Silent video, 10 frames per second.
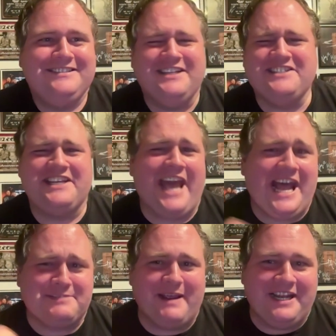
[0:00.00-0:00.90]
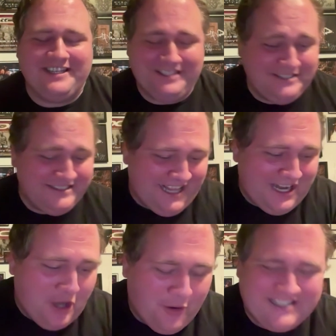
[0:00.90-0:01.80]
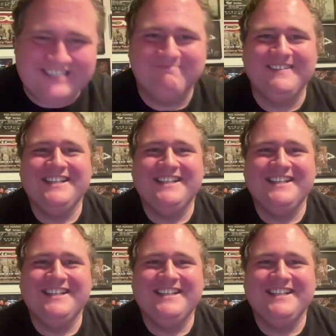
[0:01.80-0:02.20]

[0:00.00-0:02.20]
Dizzy cast, man. They know it.